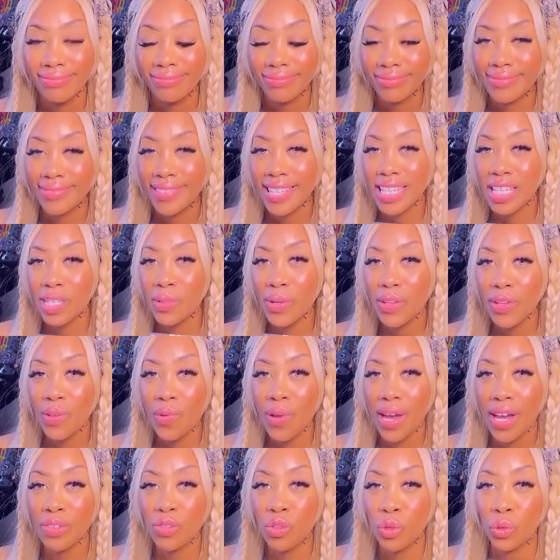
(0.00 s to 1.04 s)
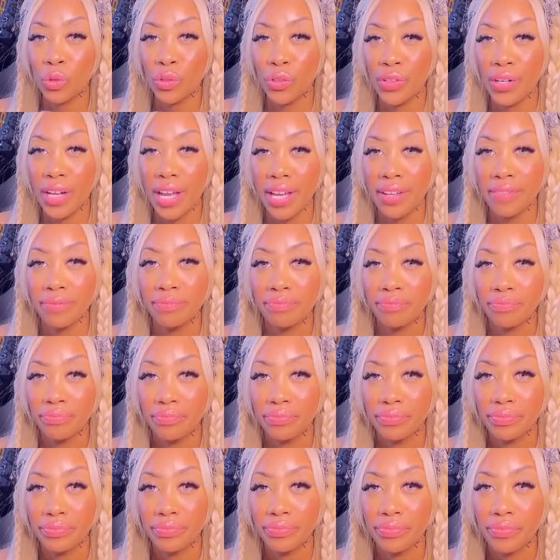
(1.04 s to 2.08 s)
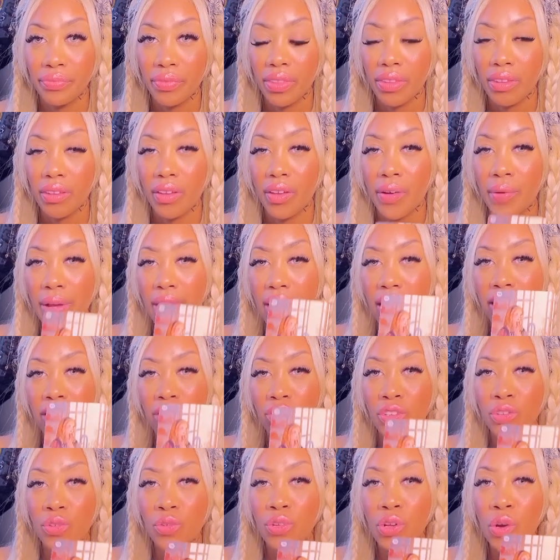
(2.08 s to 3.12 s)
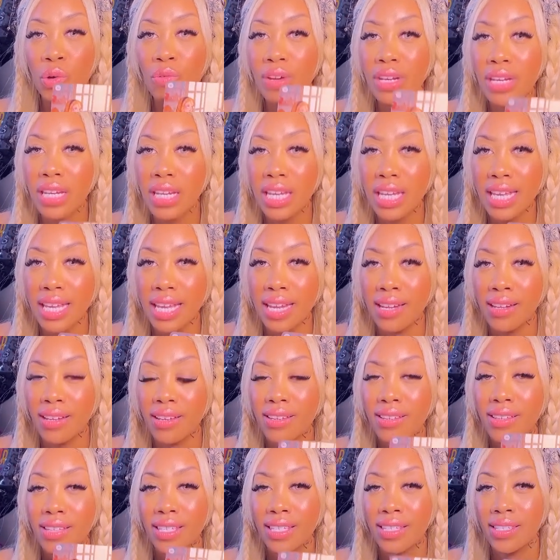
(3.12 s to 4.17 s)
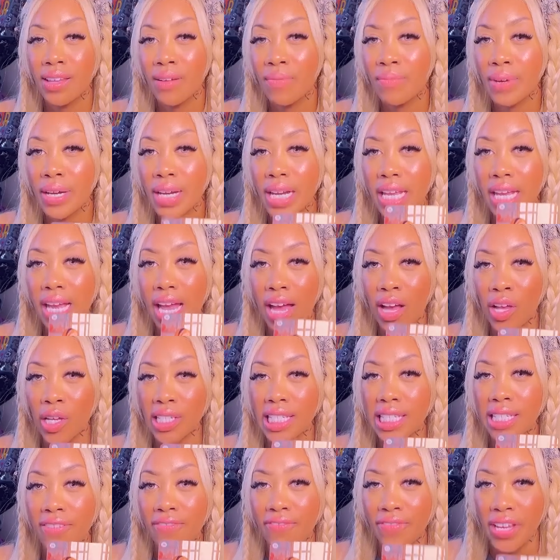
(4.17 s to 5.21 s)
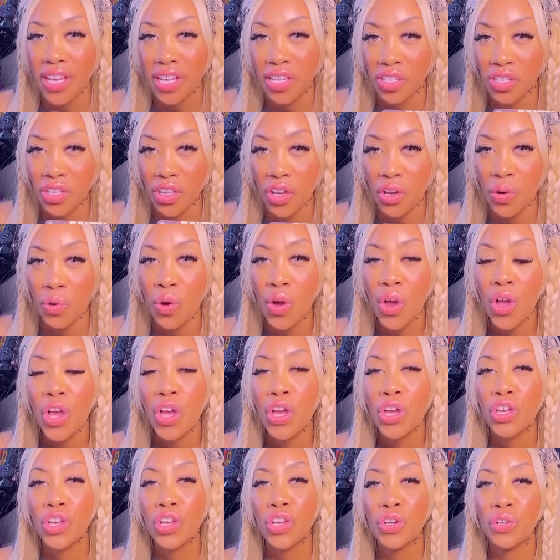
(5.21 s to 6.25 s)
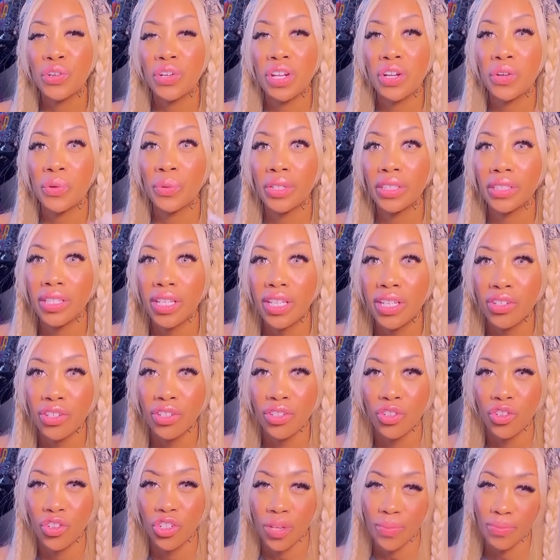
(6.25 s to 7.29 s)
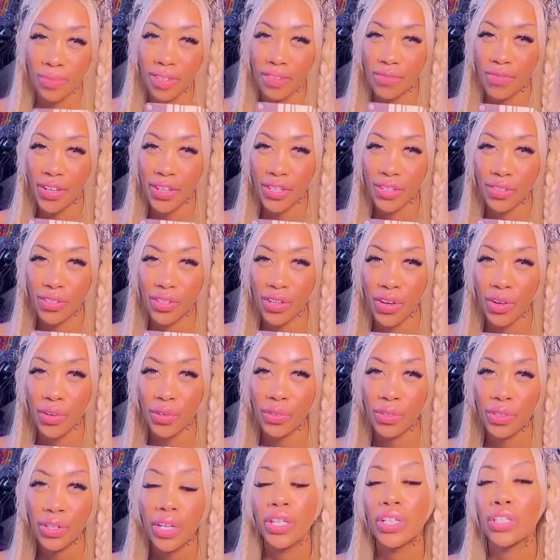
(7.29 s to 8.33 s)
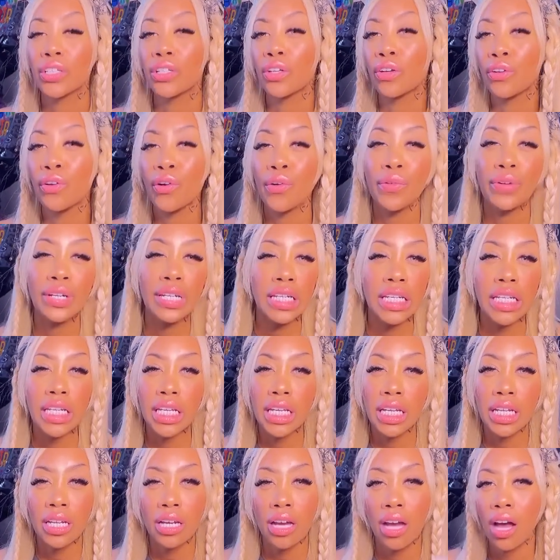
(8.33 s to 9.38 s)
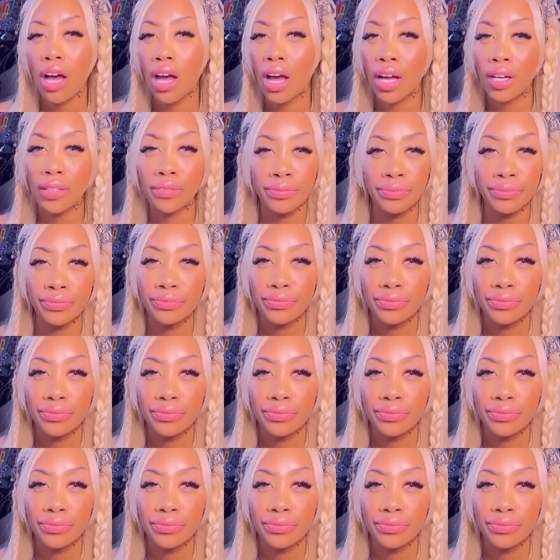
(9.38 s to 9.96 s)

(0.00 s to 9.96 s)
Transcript: This is what you guys are learning. Okay, you don't need somebody else to fix you. You don't need a relationship to fix you. You don't need a